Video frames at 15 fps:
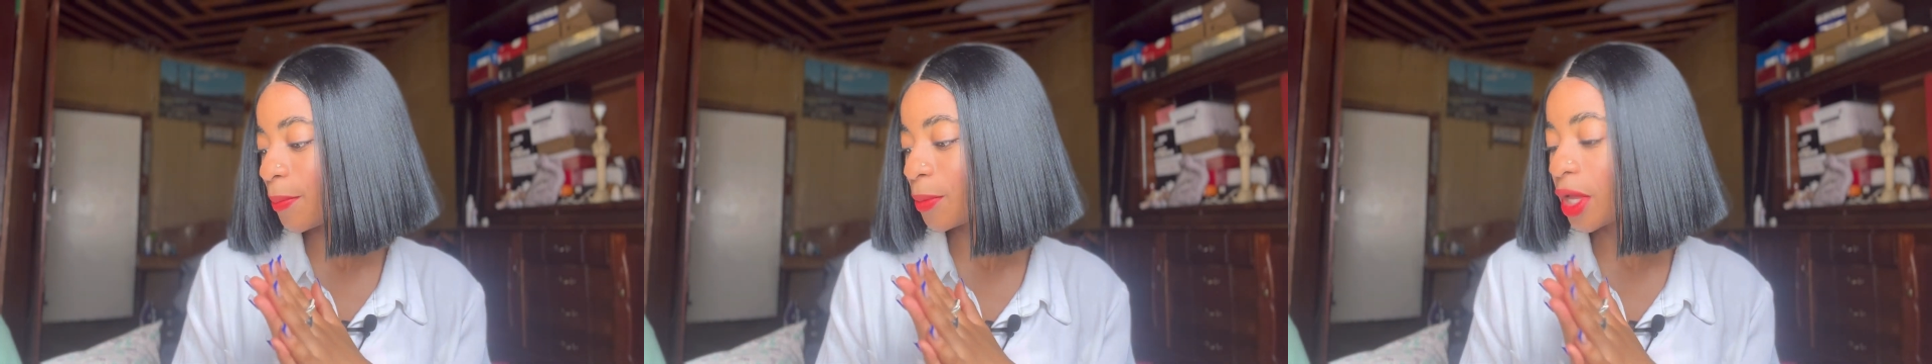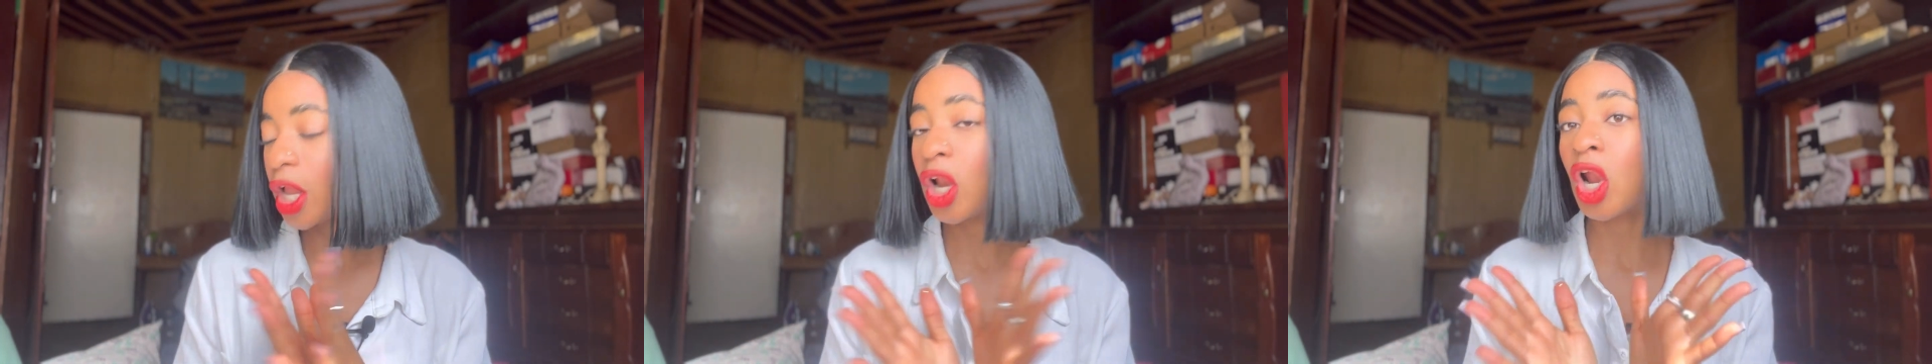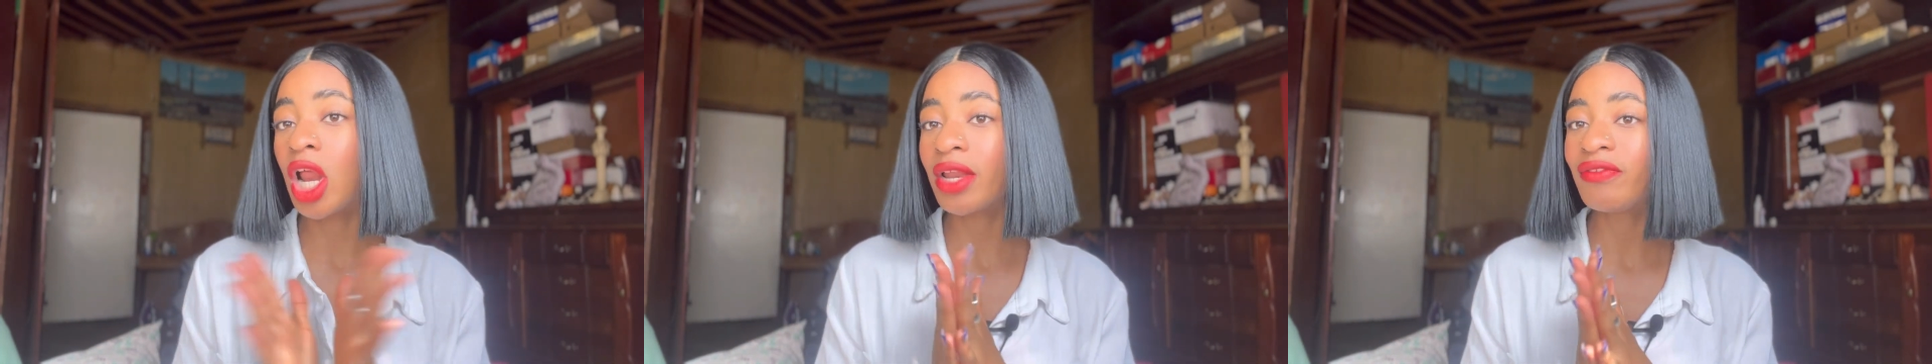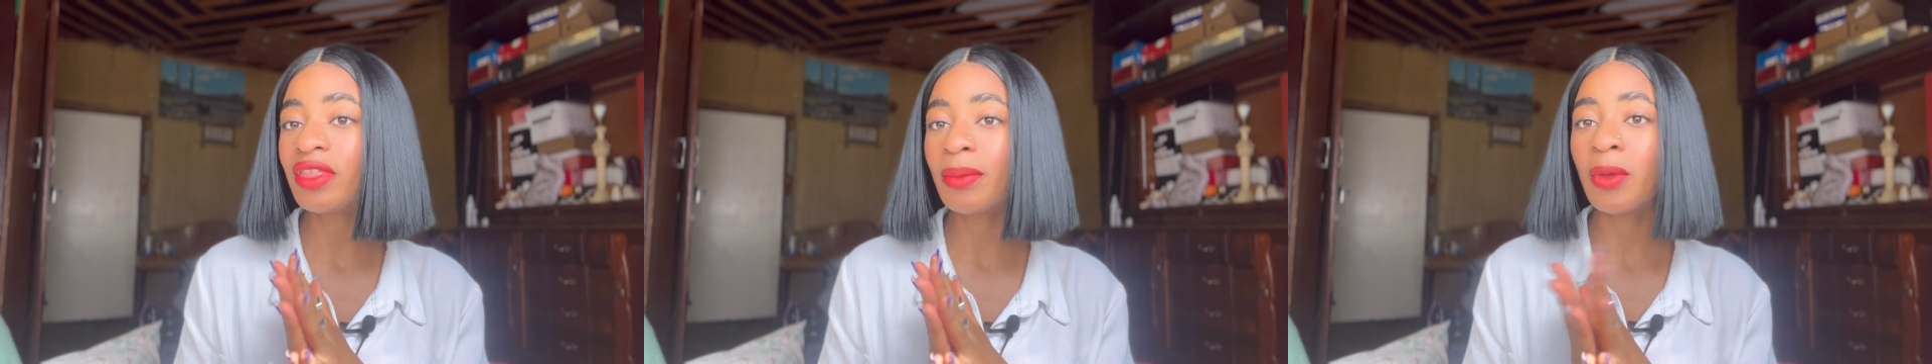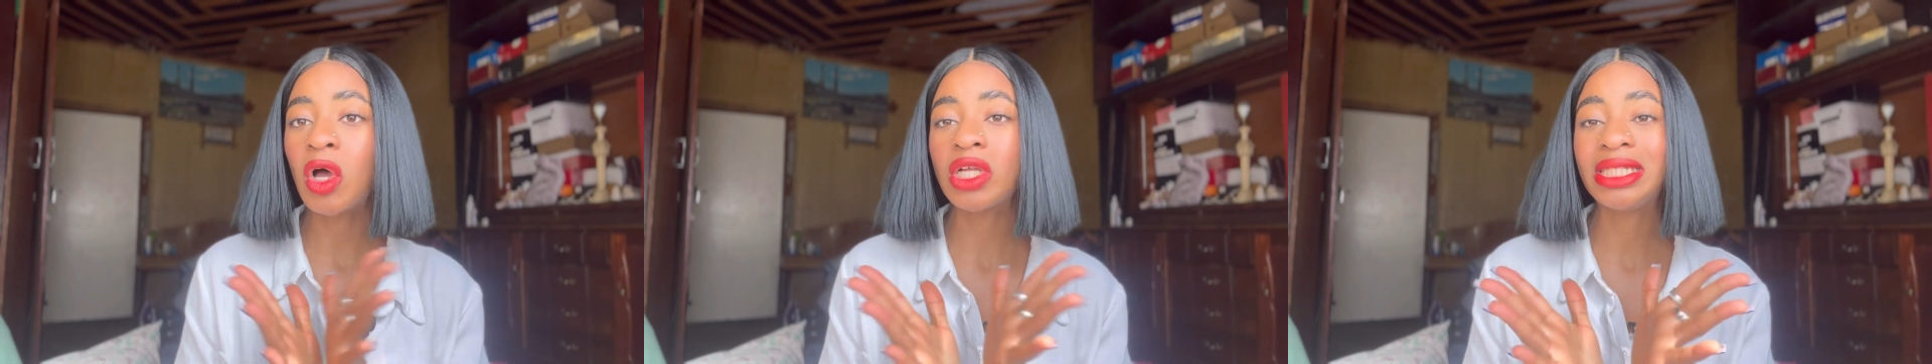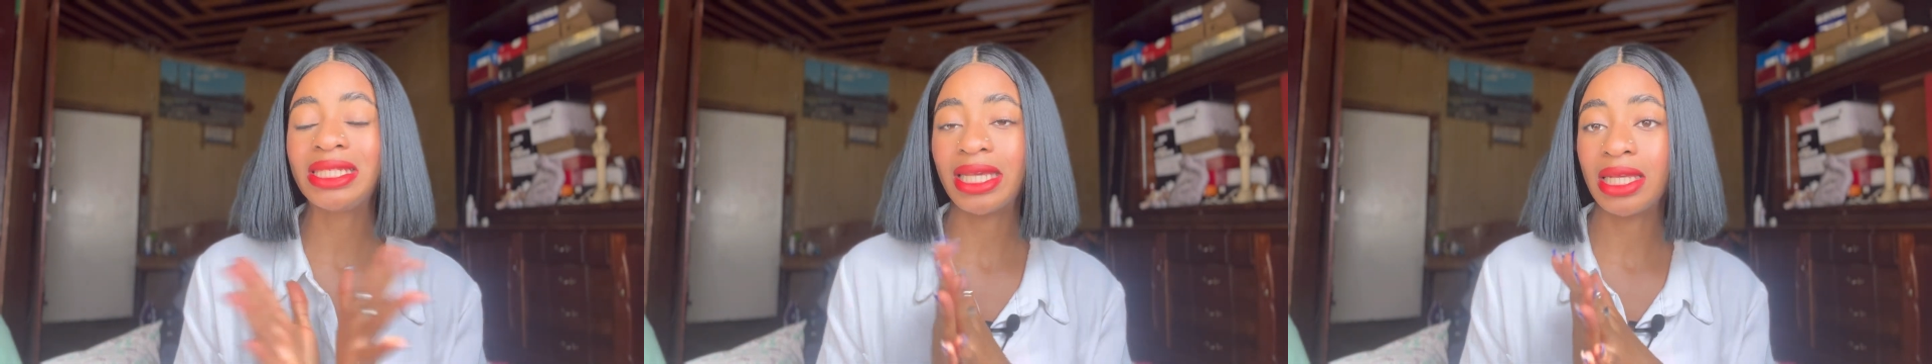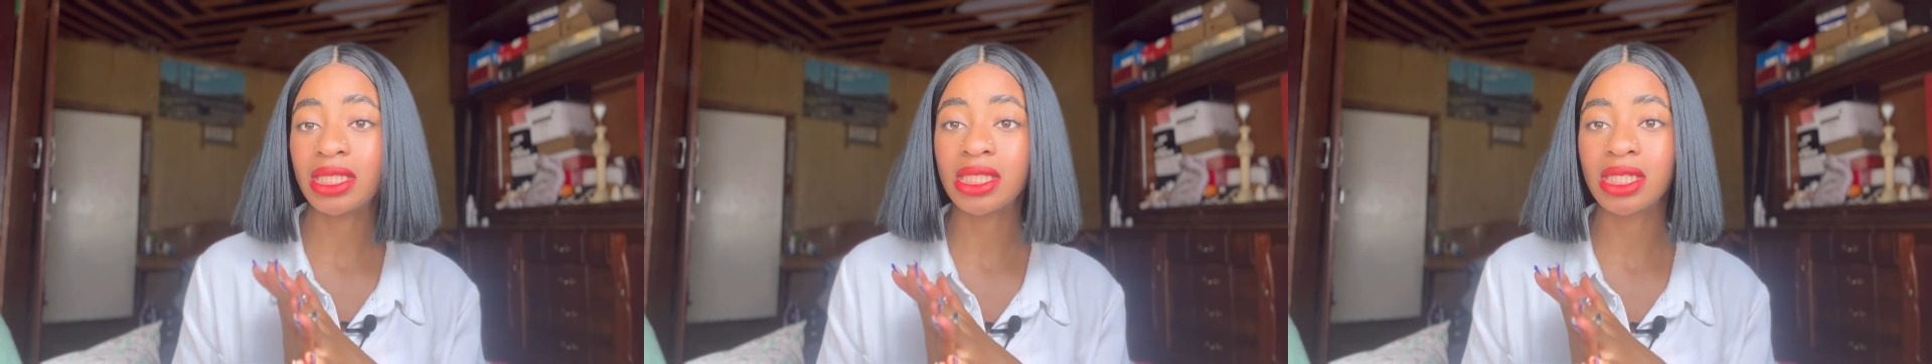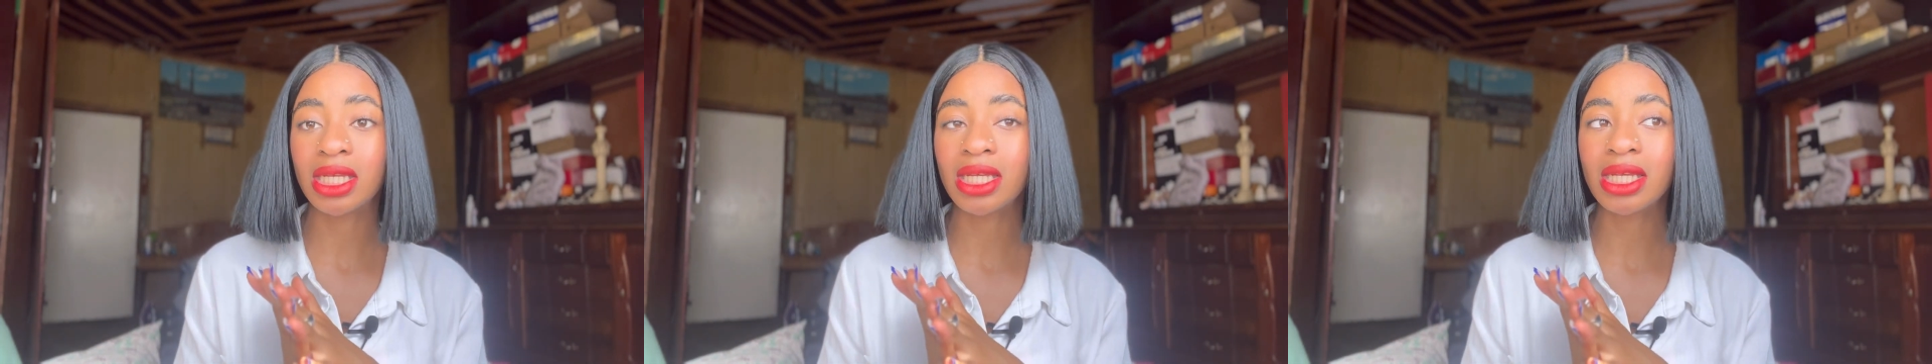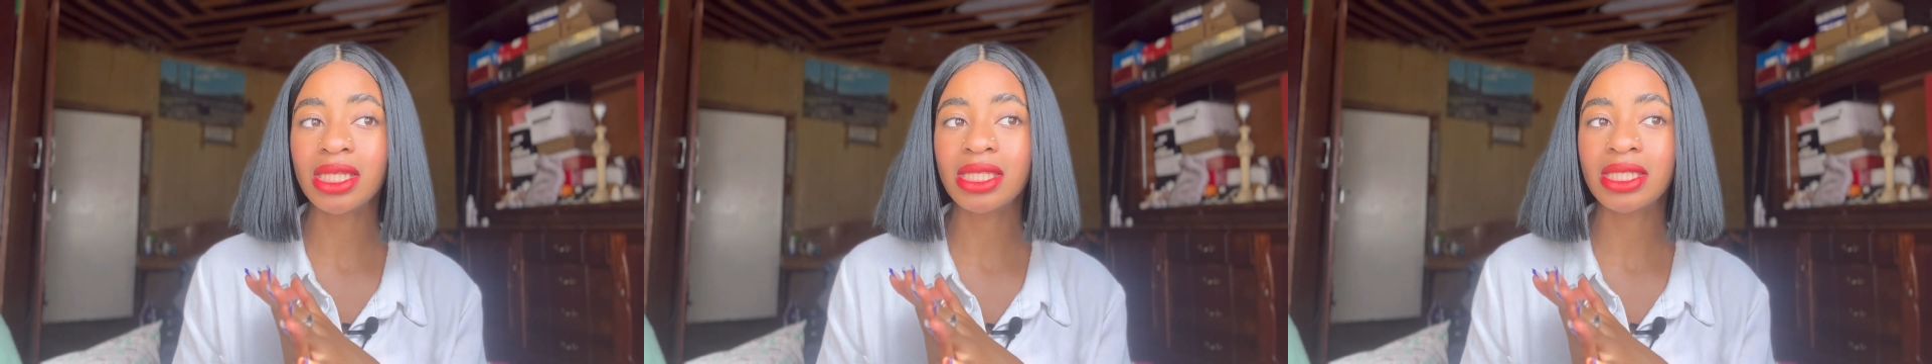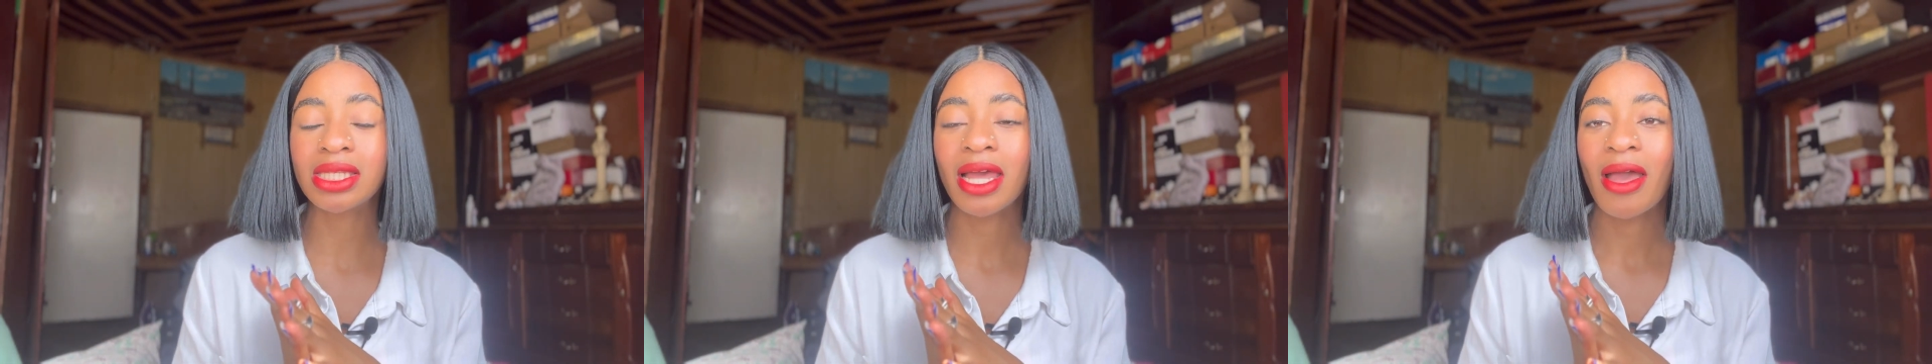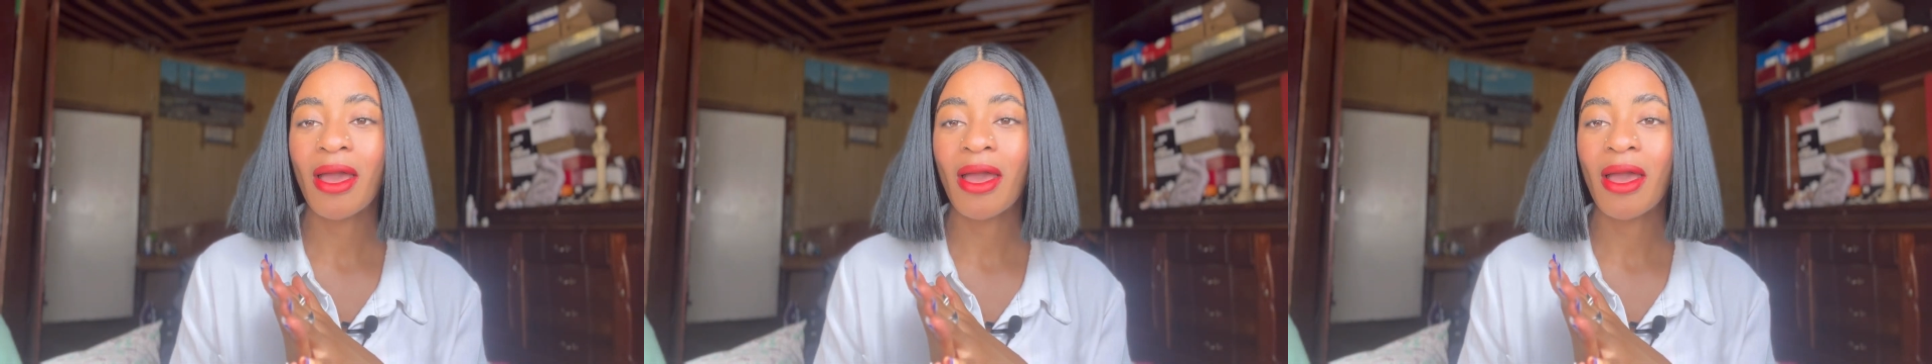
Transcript: a lot of them are testers